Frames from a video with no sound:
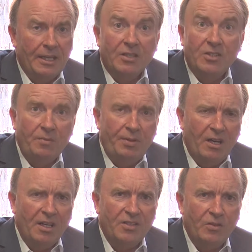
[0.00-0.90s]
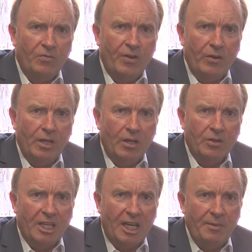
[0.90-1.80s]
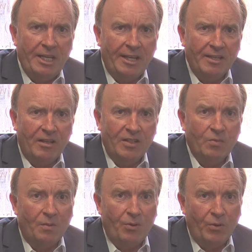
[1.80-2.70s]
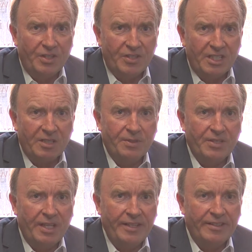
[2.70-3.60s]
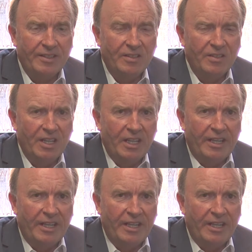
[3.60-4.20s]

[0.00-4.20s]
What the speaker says: CPI still very low, came in annualised 1.6%, and